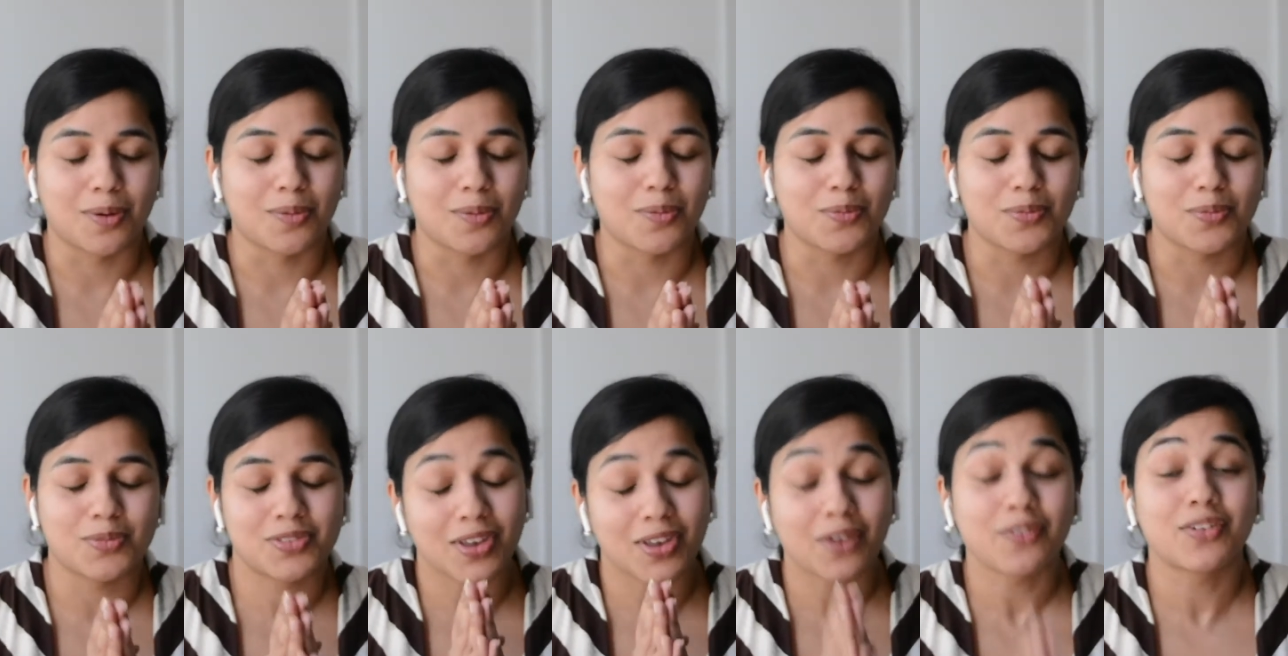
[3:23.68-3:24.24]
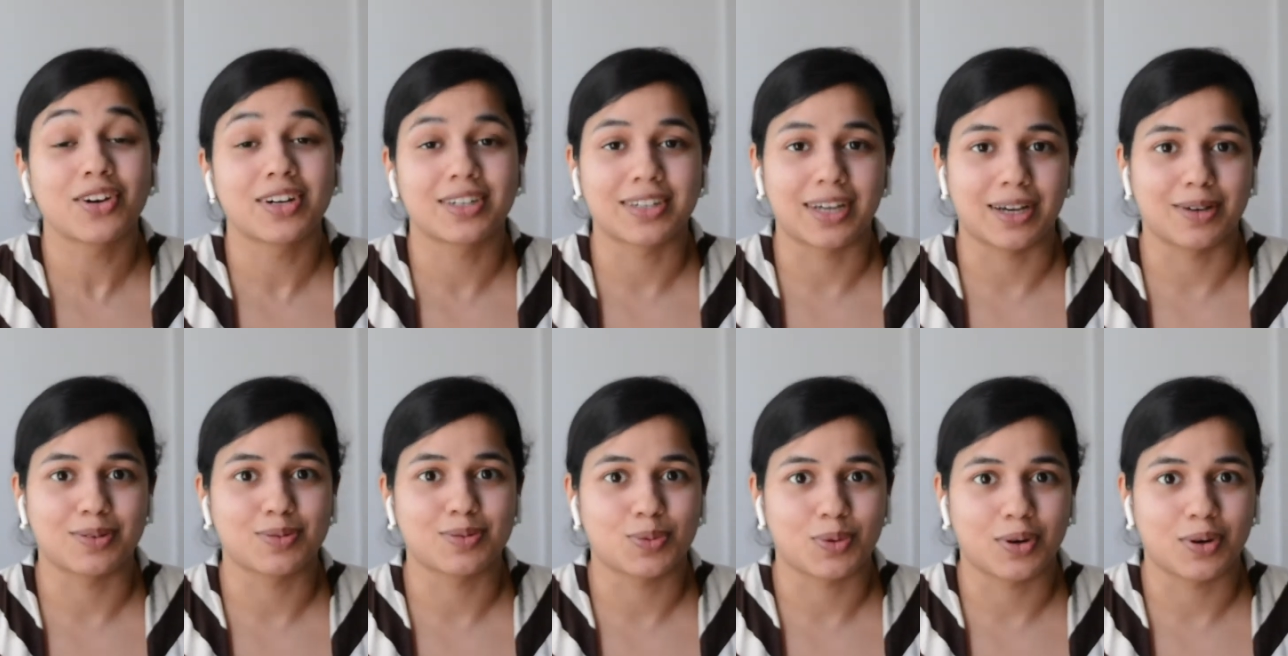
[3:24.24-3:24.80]
several
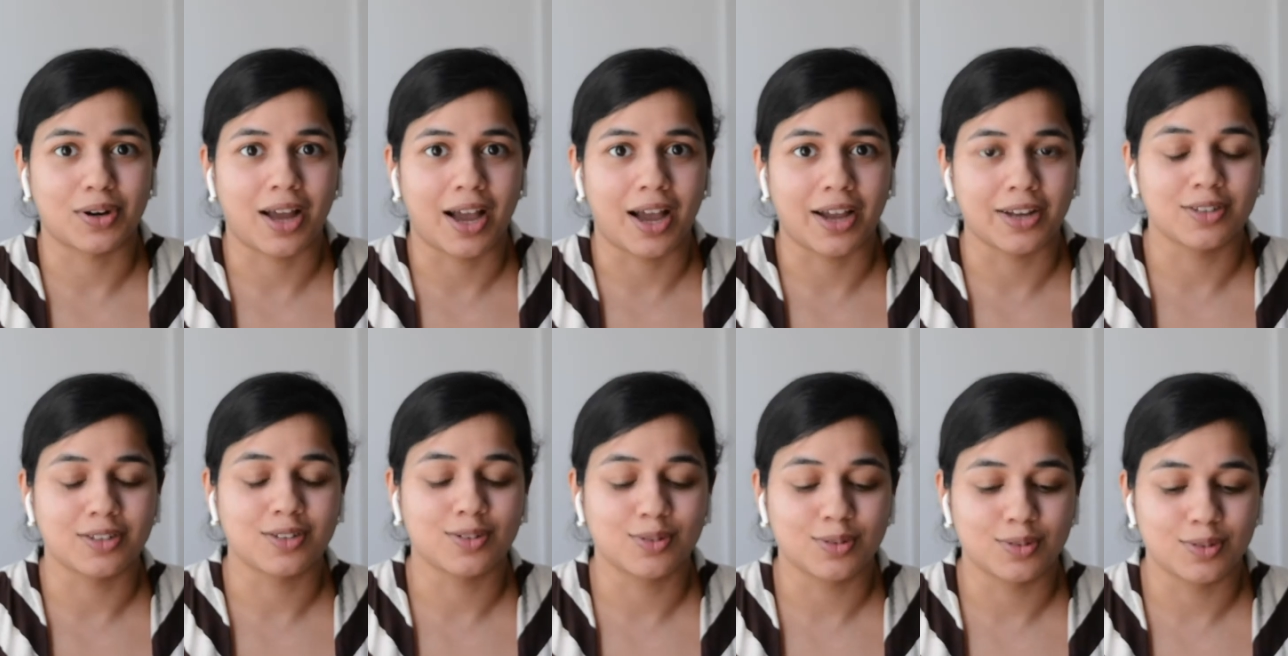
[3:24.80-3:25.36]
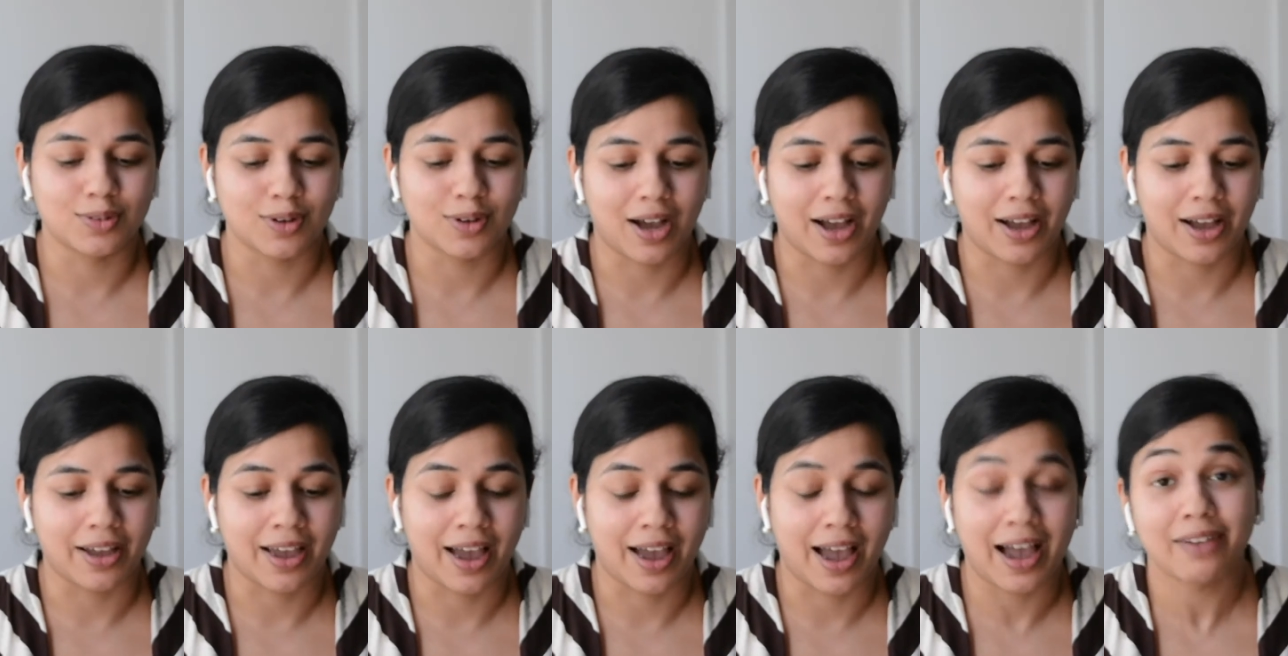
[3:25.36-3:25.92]
times, what I
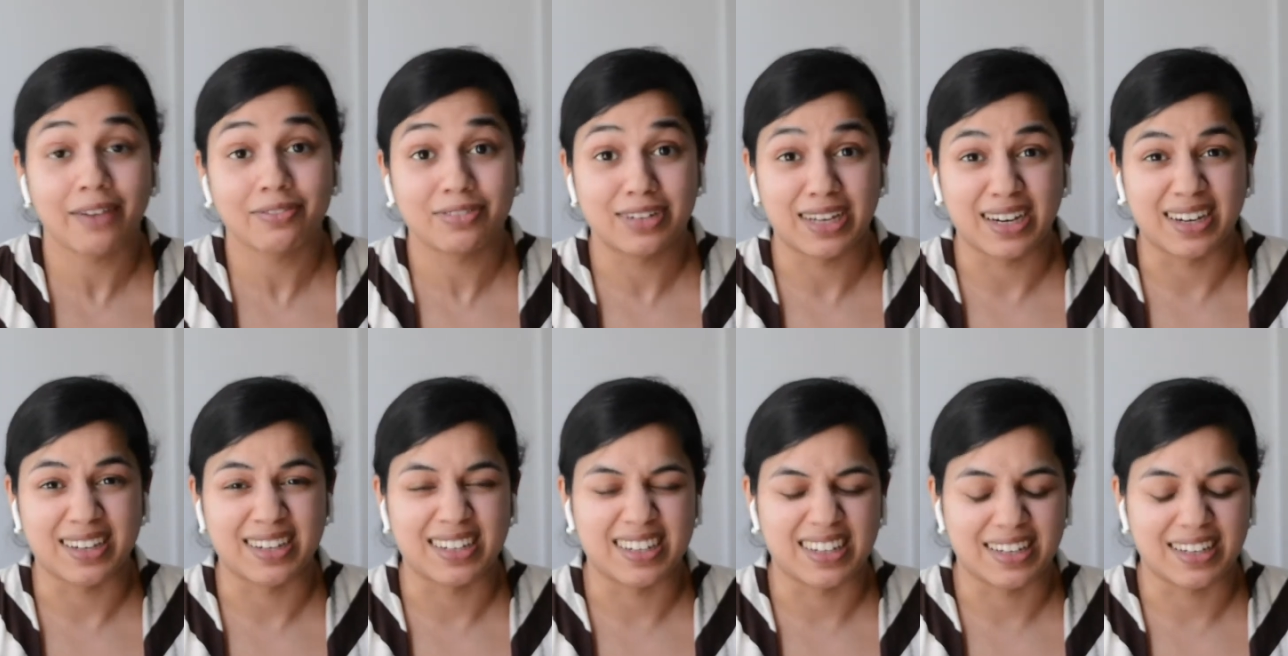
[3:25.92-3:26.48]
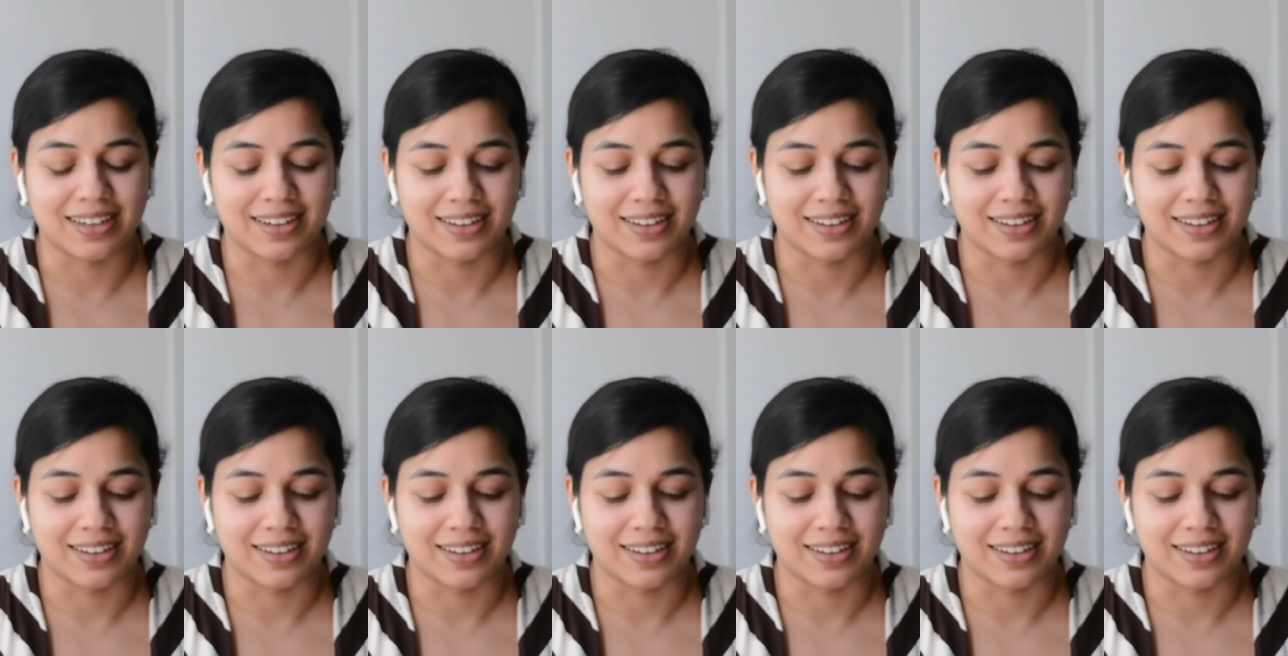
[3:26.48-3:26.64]
have done